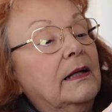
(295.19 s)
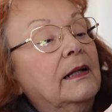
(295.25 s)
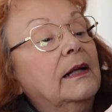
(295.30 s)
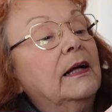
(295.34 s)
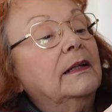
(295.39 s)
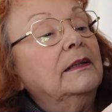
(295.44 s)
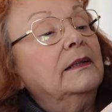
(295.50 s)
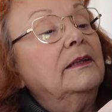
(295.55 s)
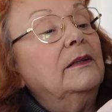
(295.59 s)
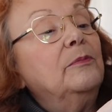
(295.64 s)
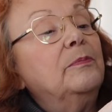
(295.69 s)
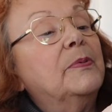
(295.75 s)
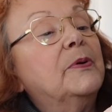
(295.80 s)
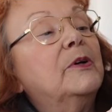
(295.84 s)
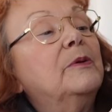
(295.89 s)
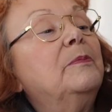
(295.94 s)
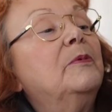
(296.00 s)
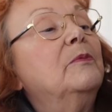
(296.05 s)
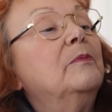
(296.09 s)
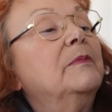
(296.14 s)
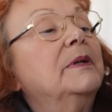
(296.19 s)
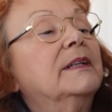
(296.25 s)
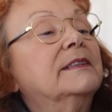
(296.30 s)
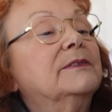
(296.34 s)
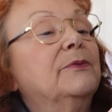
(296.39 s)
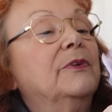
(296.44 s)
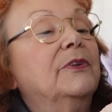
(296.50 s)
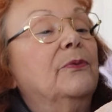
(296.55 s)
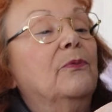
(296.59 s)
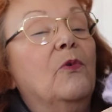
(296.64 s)
a little purple mixed
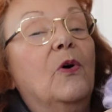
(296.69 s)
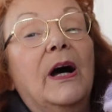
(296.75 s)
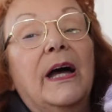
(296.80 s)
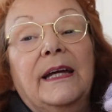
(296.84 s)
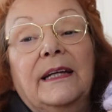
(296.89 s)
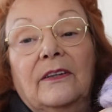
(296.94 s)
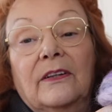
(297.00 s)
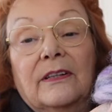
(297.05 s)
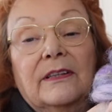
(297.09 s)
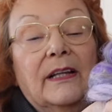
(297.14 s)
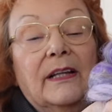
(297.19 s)
with white. Looked